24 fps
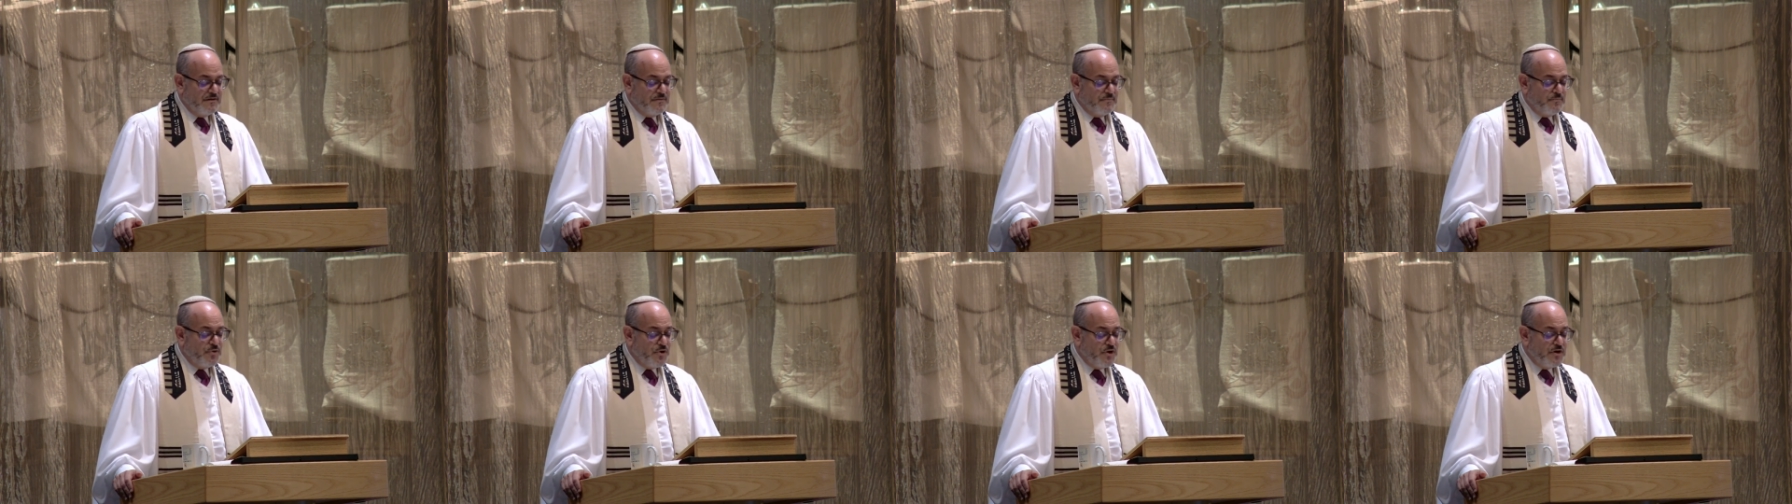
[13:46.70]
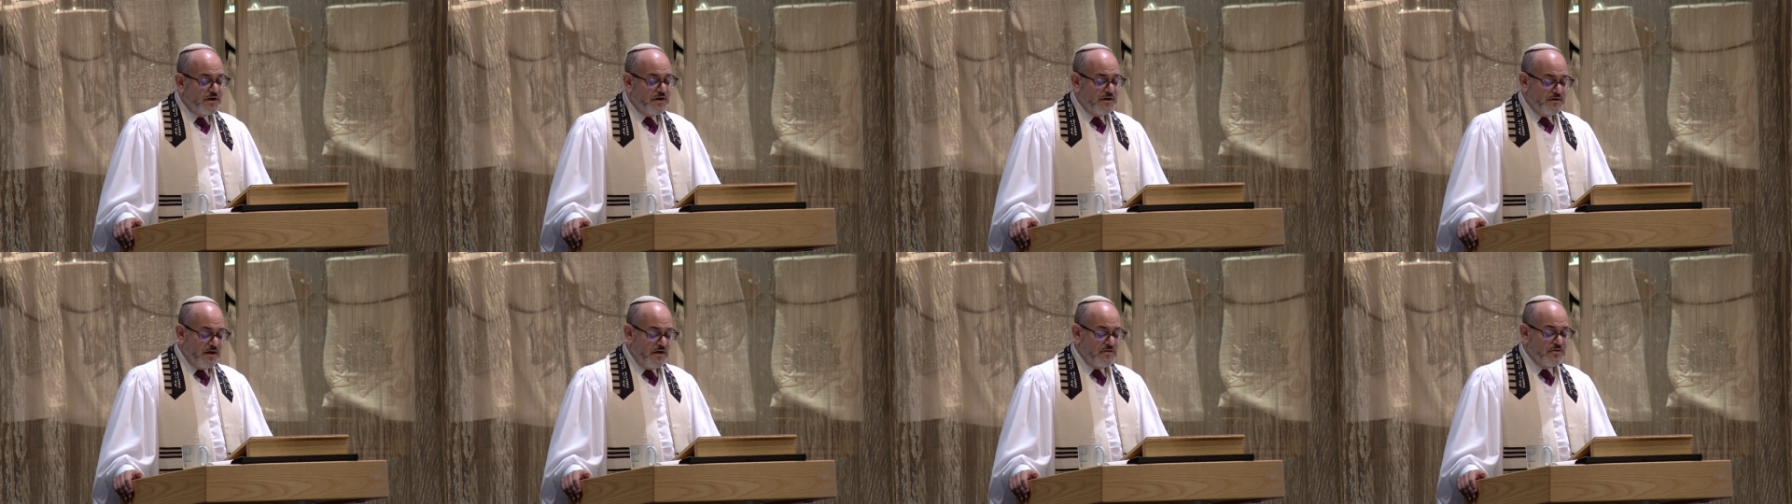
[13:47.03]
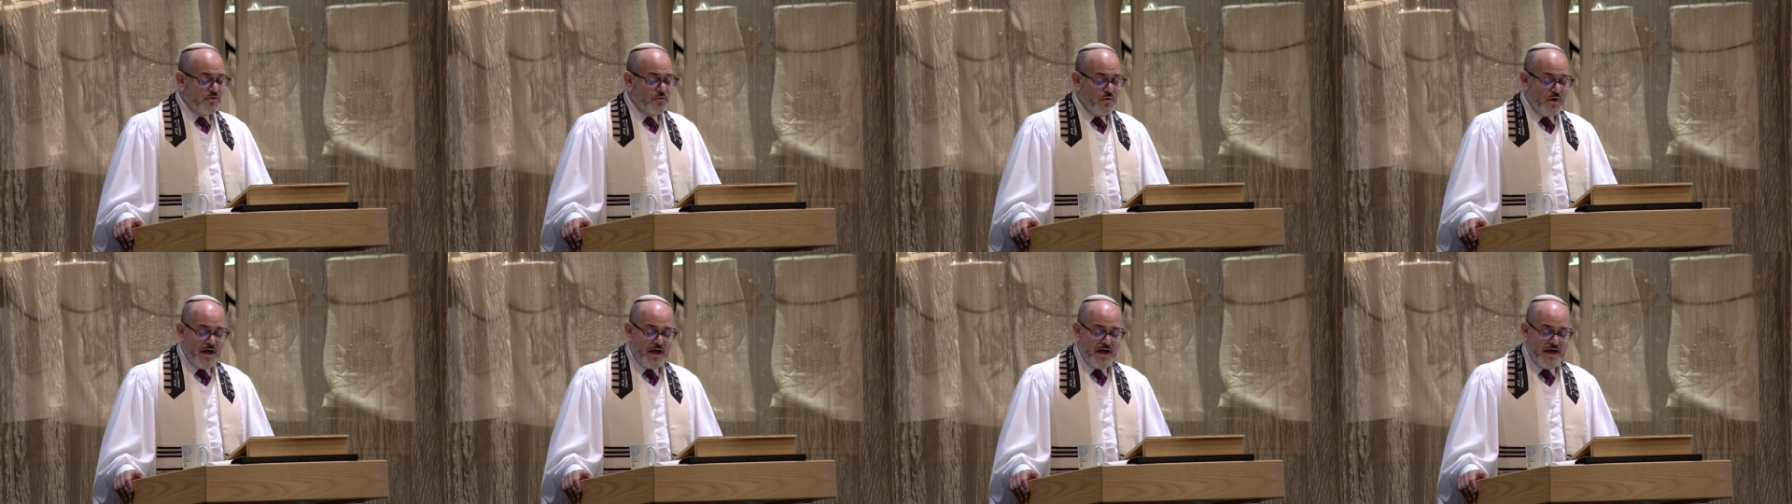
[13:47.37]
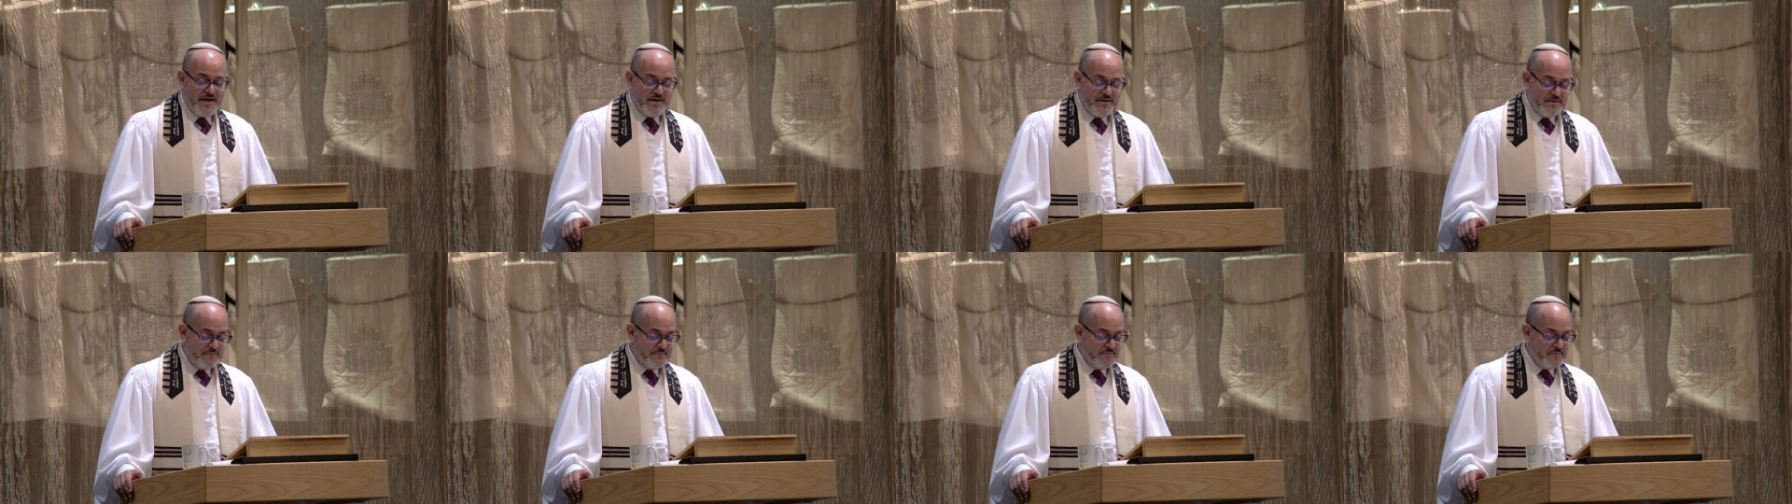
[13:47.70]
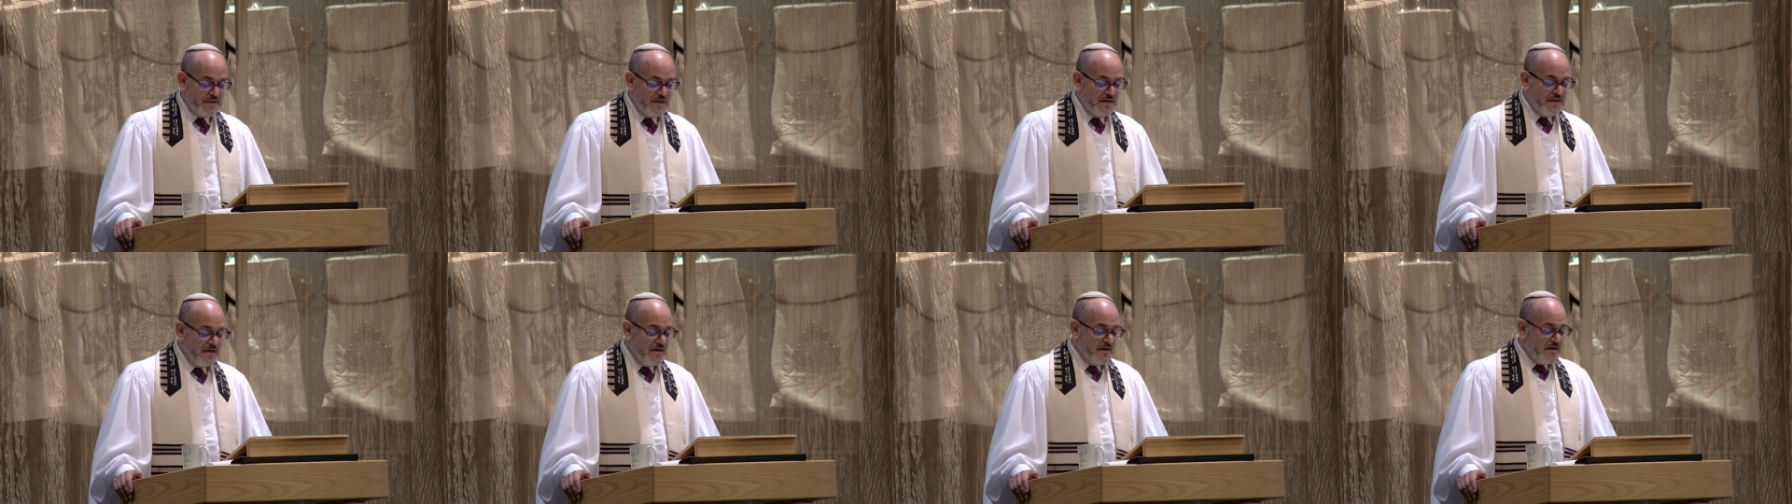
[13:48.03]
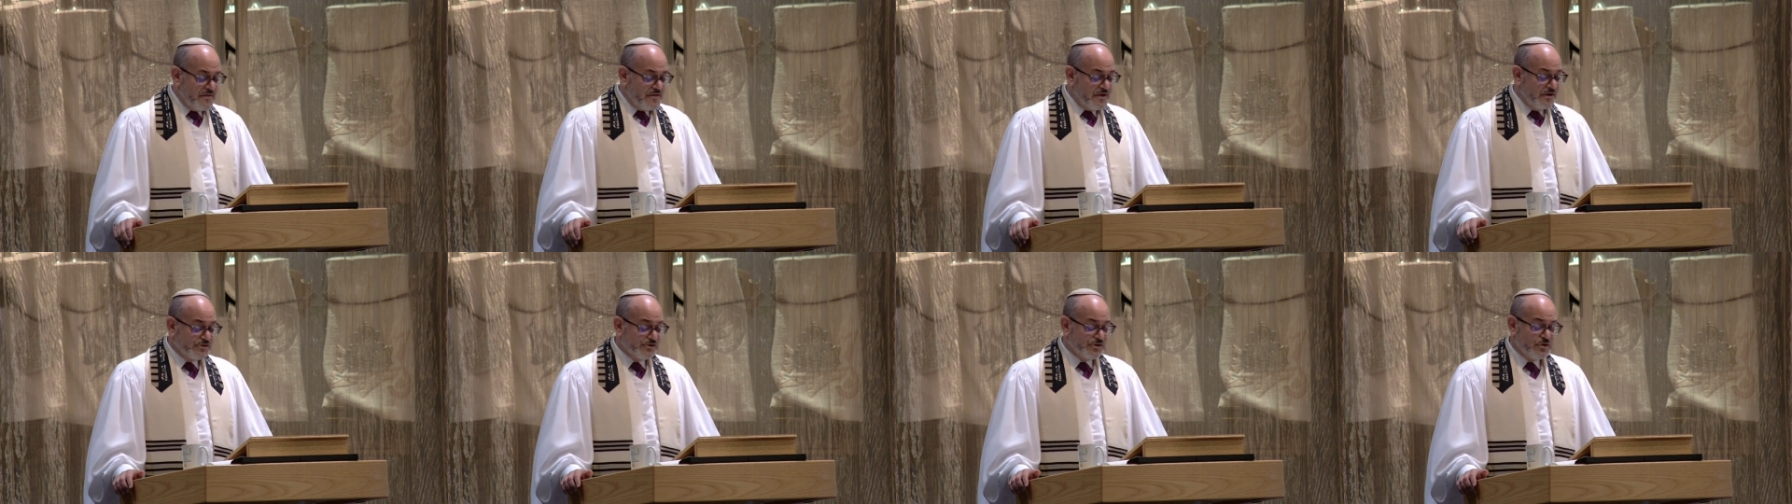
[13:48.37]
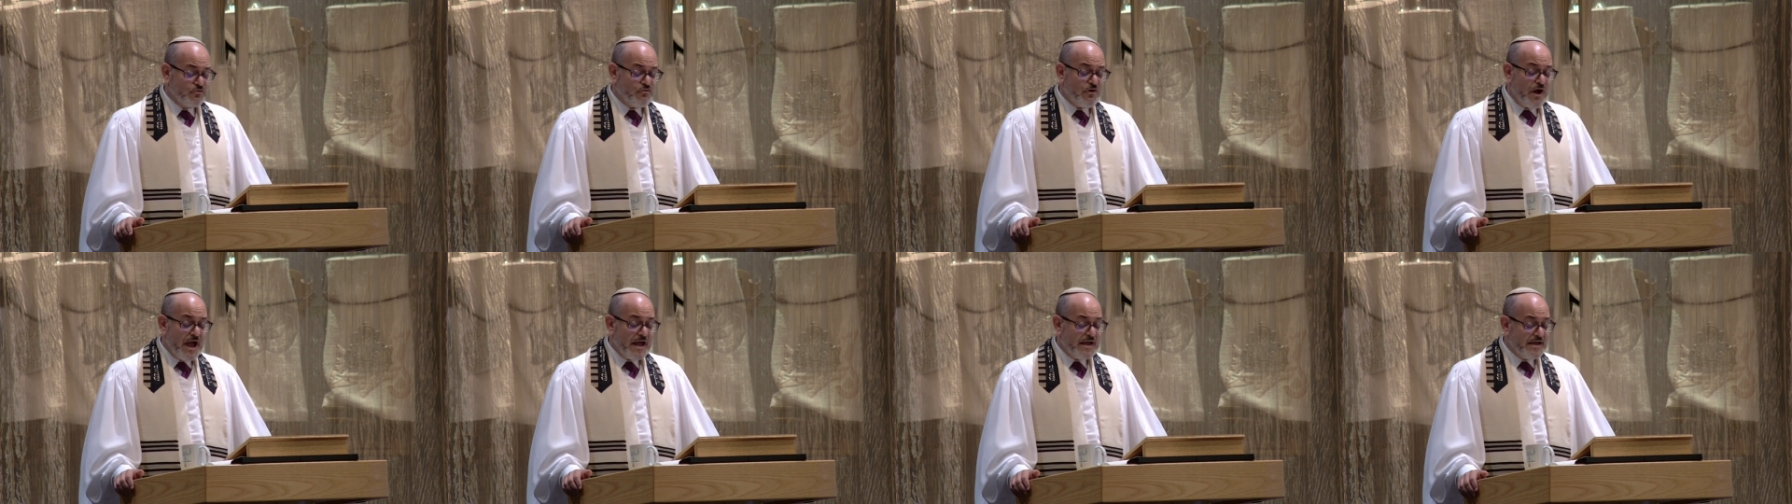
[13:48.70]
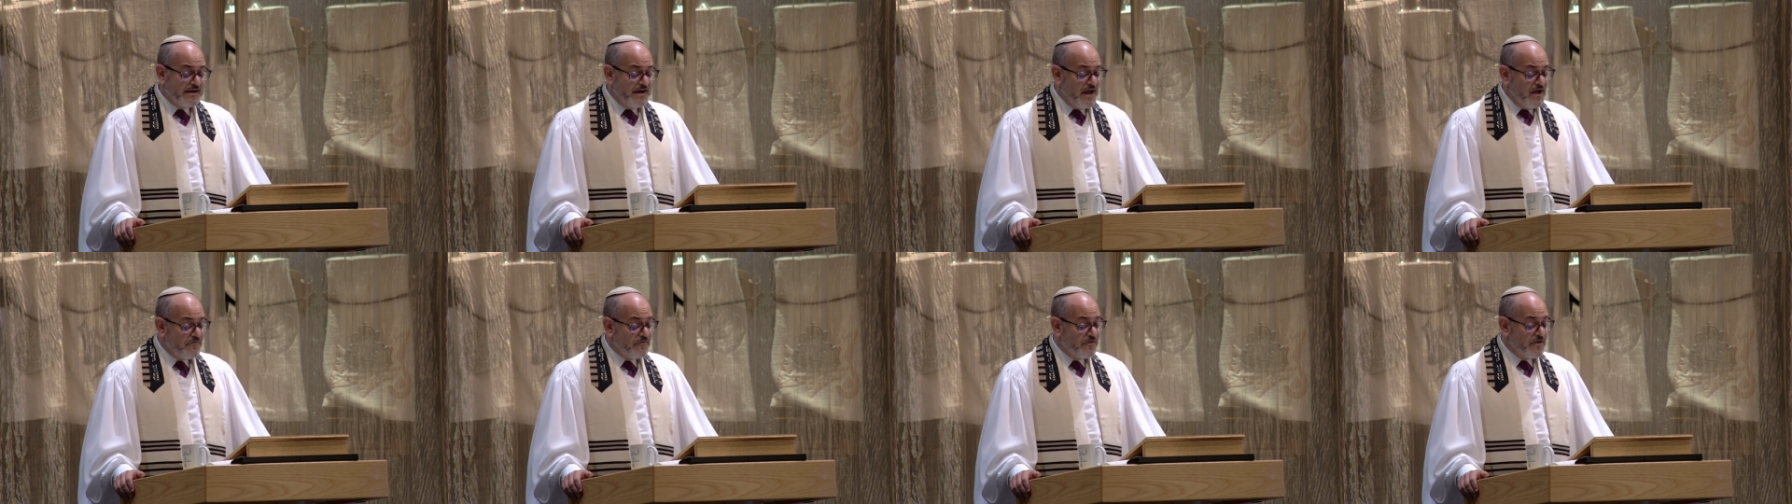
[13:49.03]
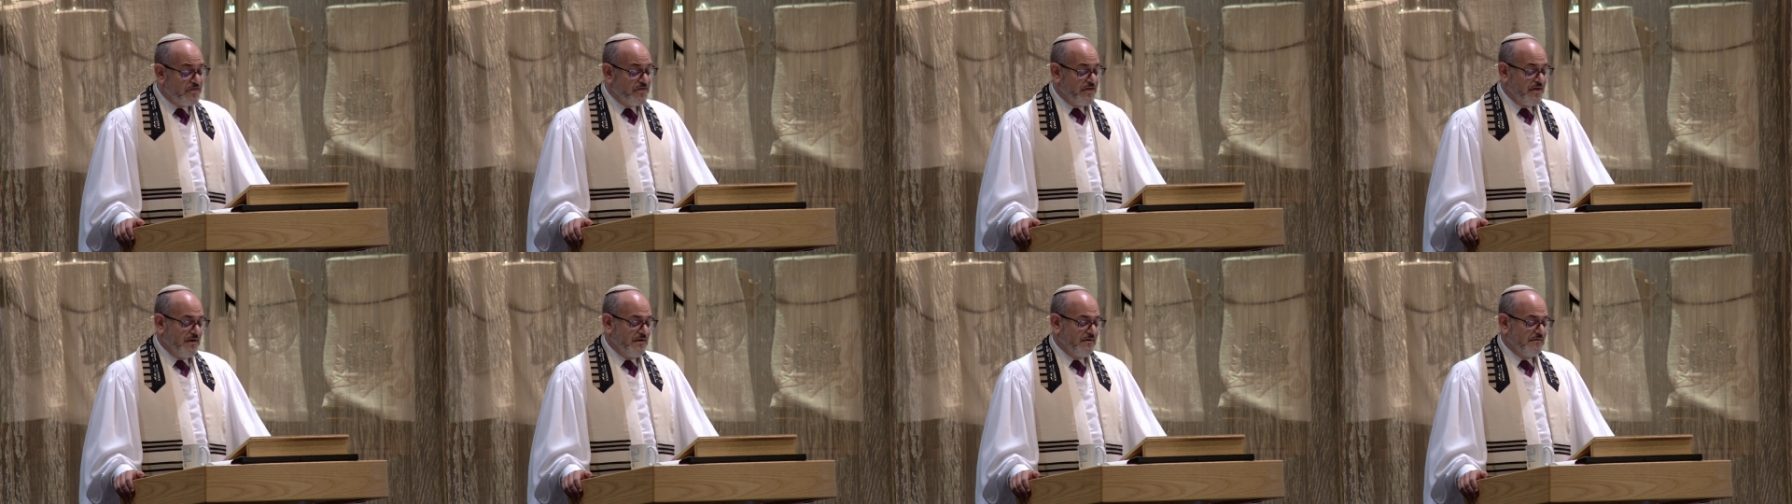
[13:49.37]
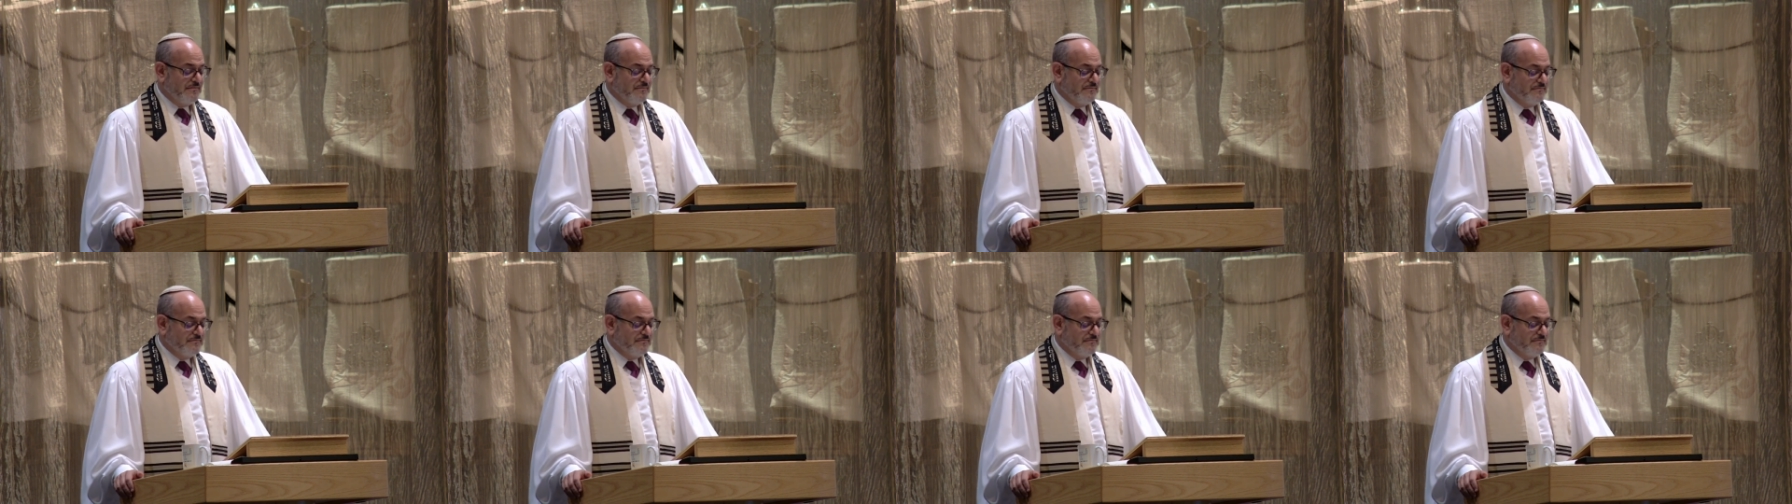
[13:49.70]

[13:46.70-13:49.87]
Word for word: Put another way, there's a crack in everything,